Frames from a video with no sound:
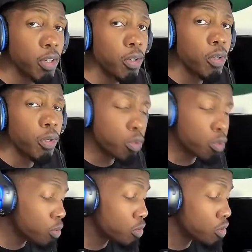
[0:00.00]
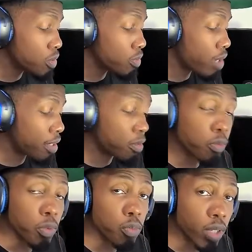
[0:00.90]
who's rocking
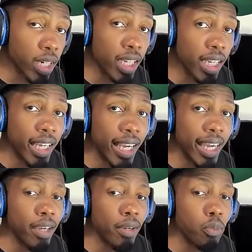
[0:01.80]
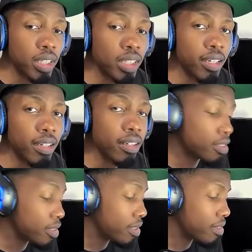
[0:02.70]
with what and what they're
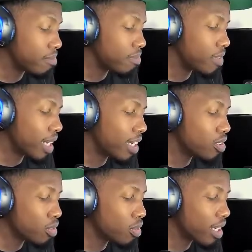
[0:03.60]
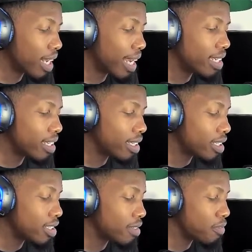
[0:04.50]
kind of sort of liking.
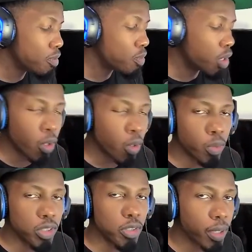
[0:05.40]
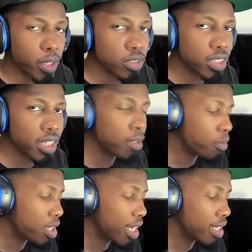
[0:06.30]
Because if you know what you posted and
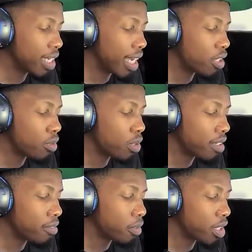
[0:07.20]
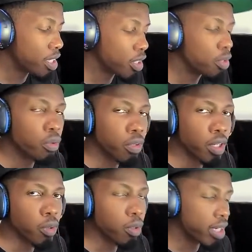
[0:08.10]
when they gave you love on it, then you'll
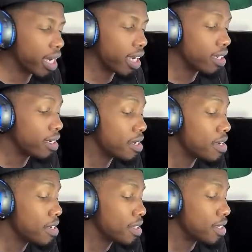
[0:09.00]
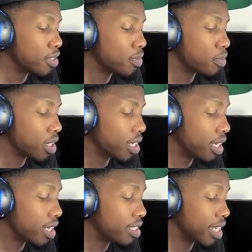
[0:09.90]
know, okay, this is what it
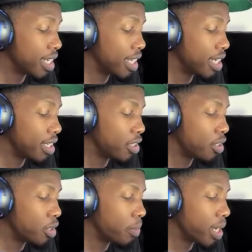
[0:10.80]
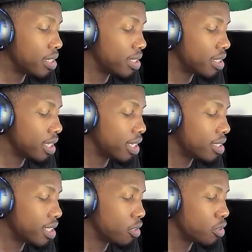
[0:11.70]
is. And then, you know, basically it
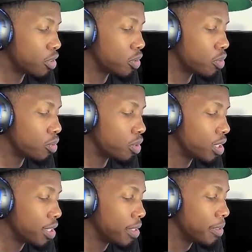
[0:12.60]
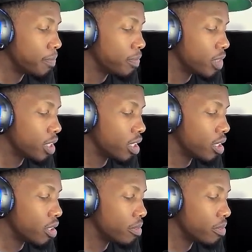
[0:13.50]
tells you, you know,